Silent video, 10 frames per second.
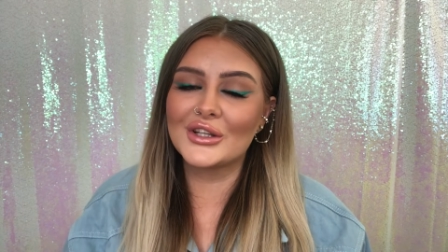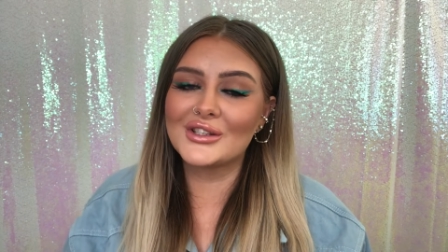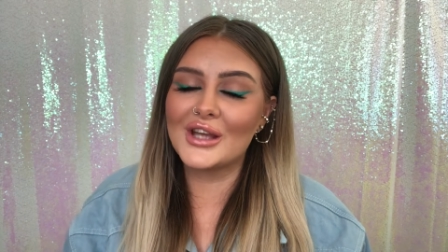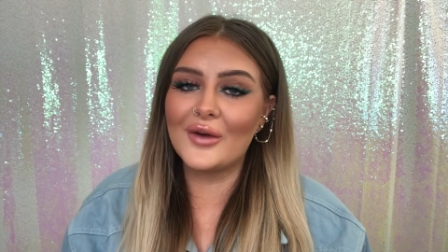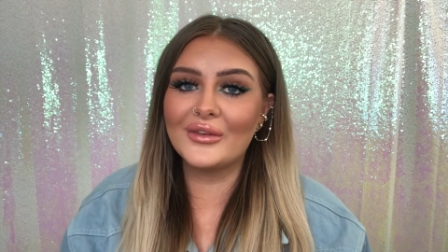
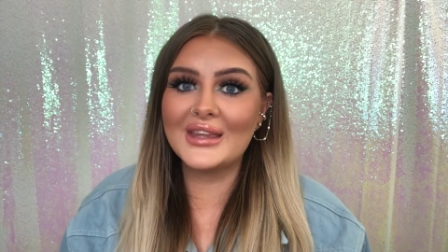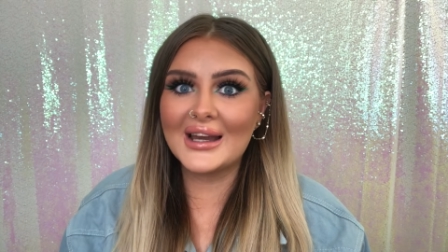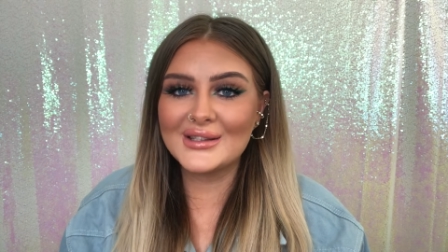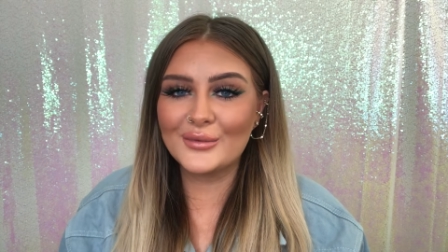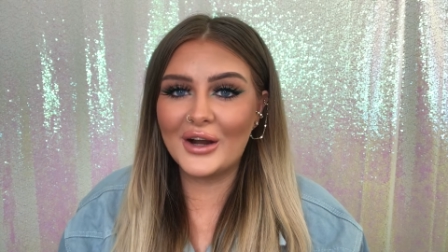So
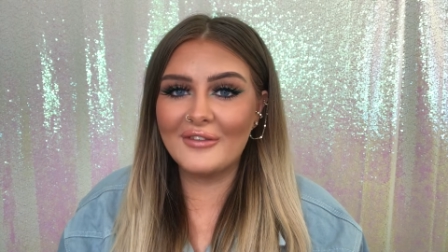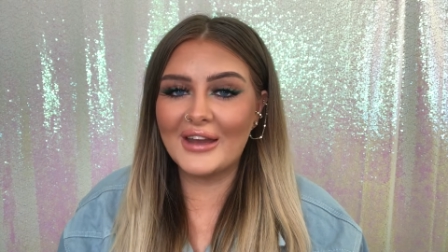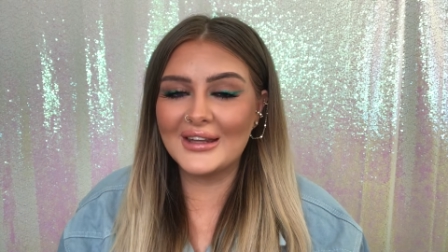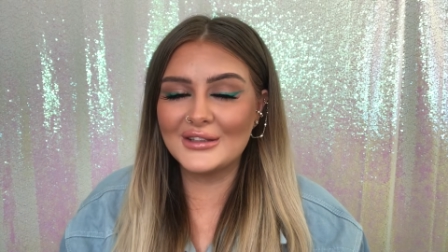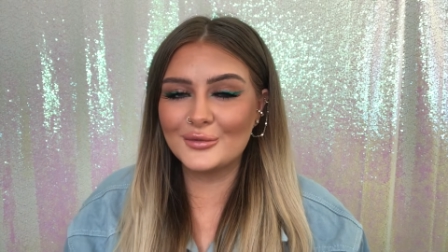that is what I've
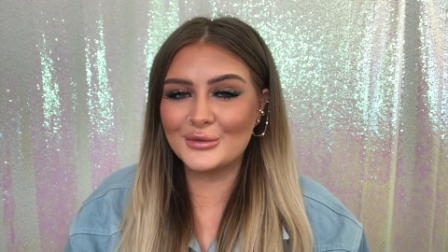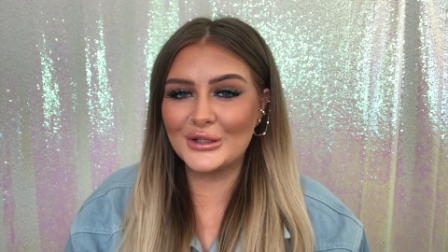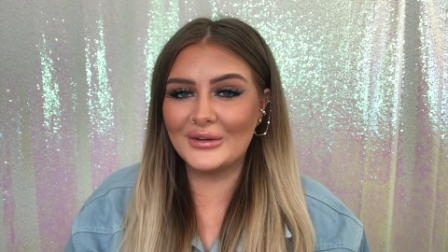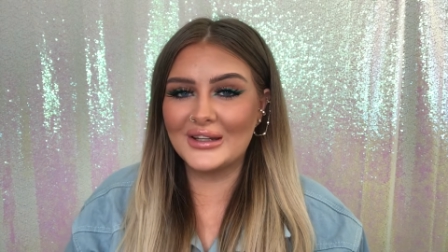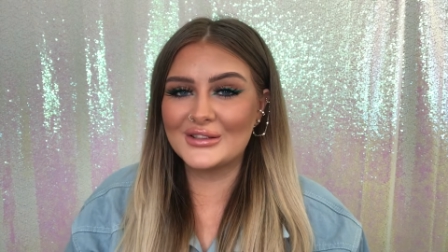ended up
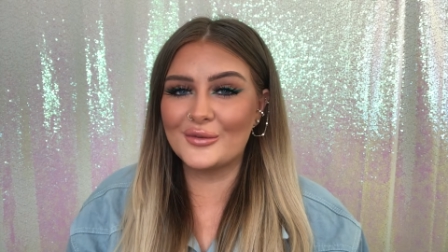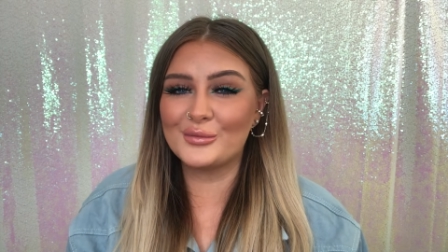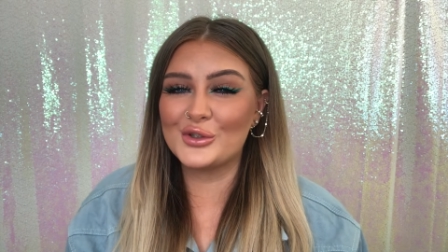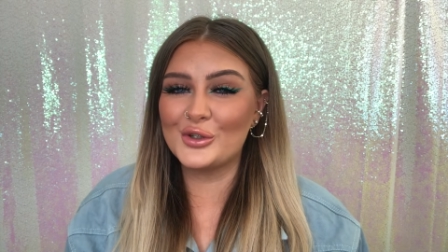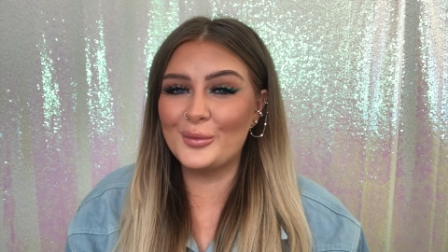doing. So I'm
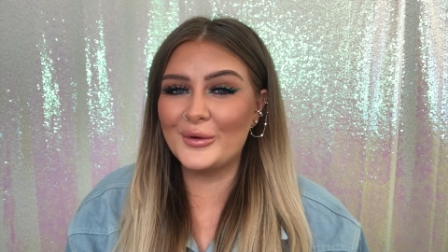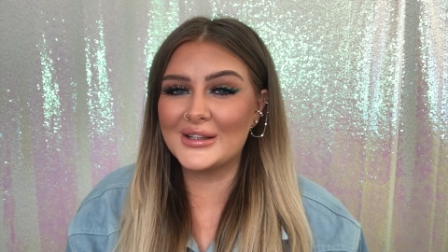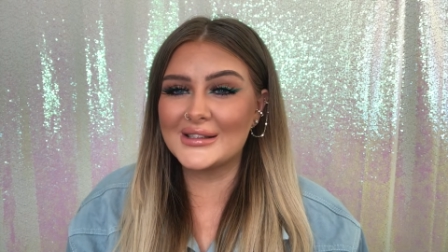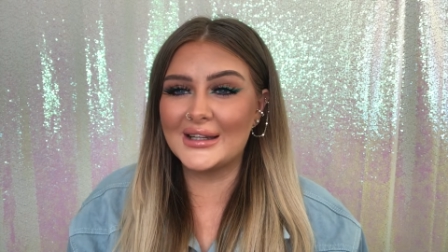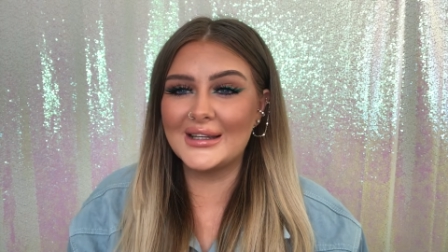super
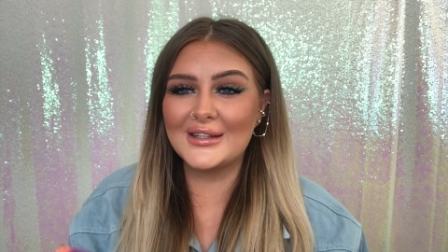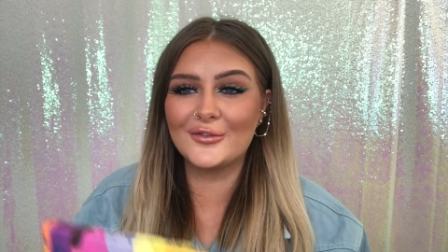excited